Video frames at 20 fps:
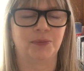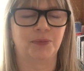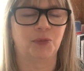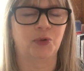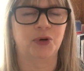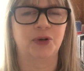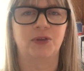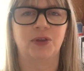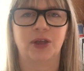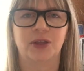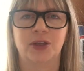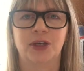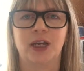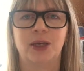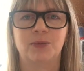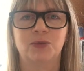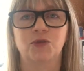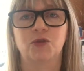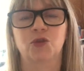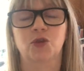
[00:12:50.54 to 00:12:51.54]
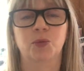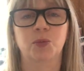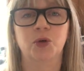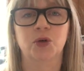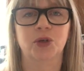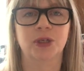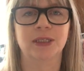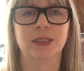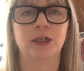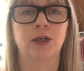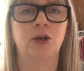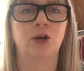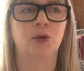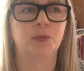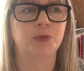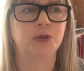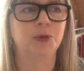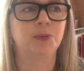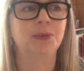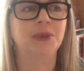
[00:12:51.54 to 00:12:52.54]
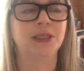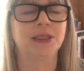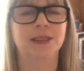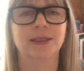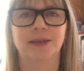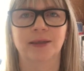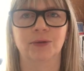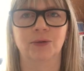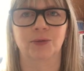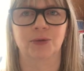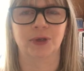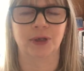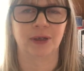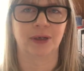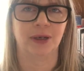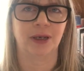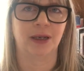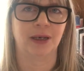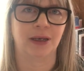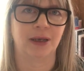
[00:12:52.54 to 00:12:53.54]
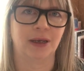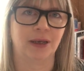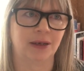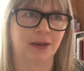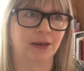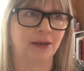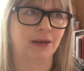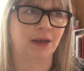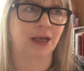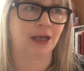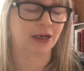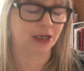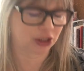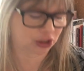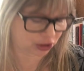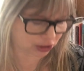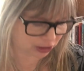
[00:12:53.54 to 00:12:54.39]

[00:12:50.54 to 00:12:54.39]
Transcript: one of the other names for the book is L'Optimiste, or in English